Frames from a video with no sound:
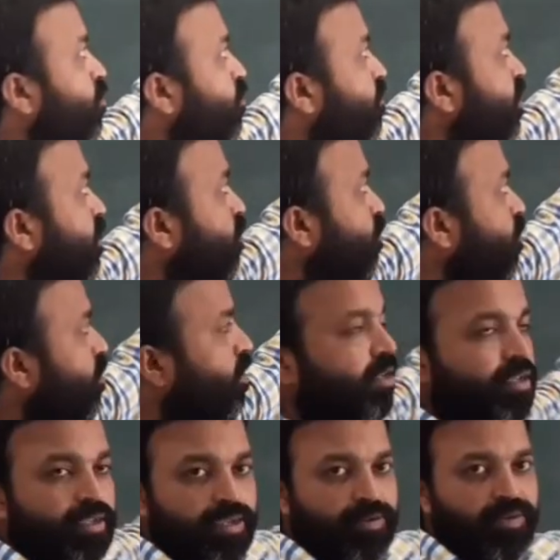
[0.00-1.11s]
to
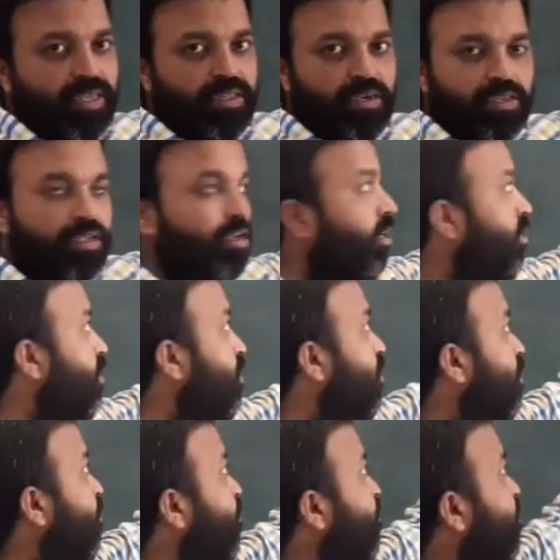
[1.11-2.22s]
0, given that the
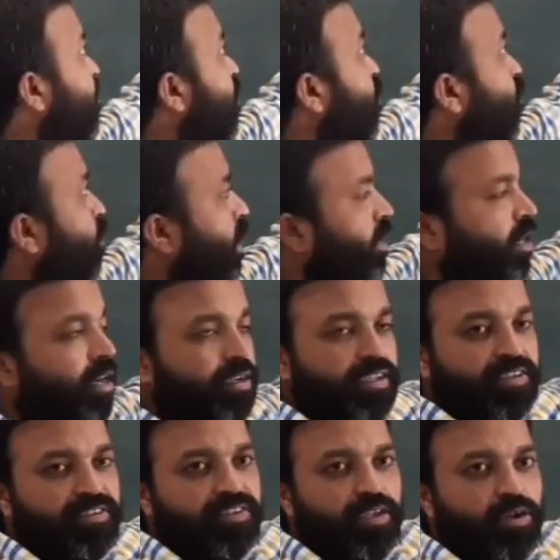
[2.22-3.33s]
conditions y0
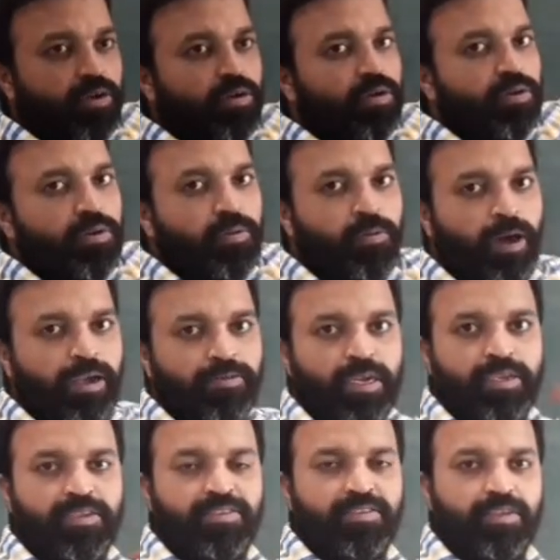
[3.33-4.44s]
is 0,
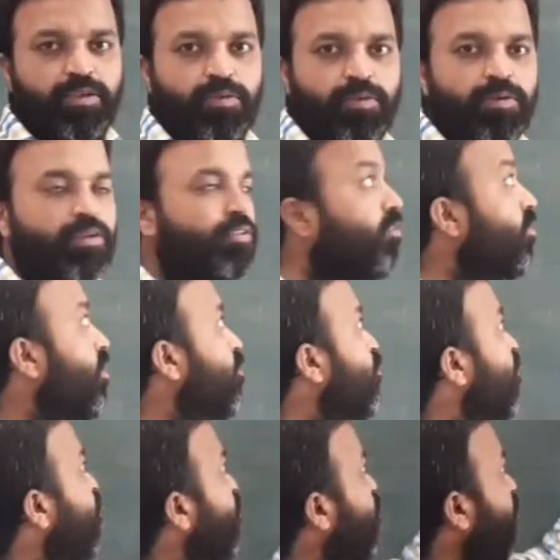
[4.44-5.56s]
y1 is 0. So that
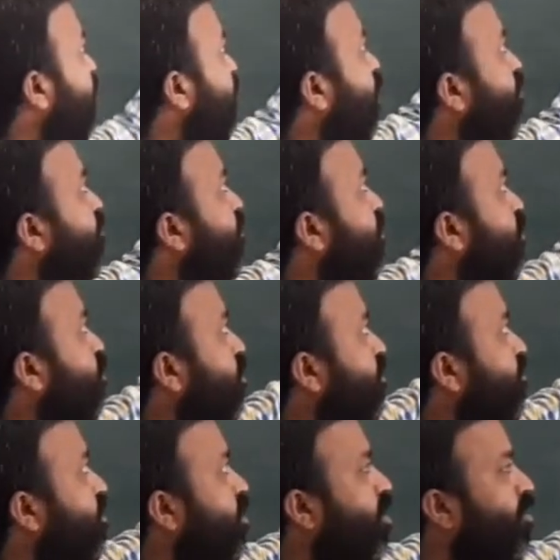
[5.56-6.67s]
means y of 0
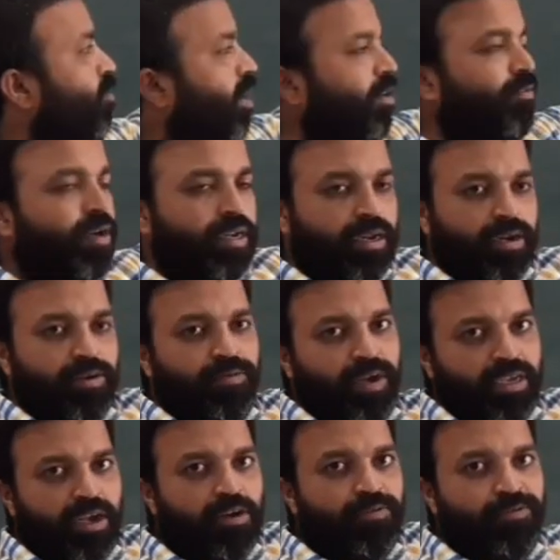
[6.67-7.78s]
is 0,
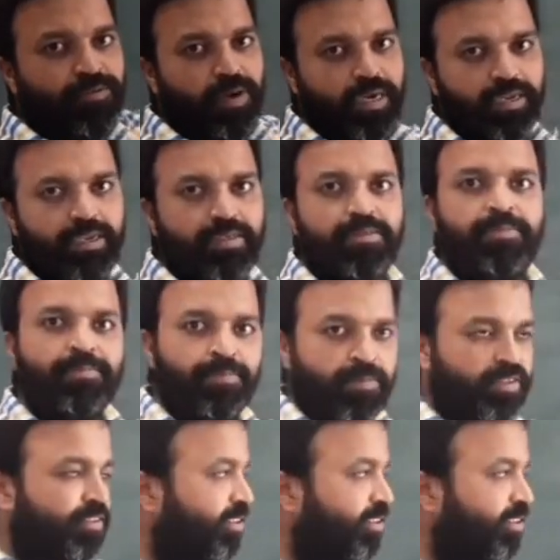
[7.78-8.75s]
y of 1 is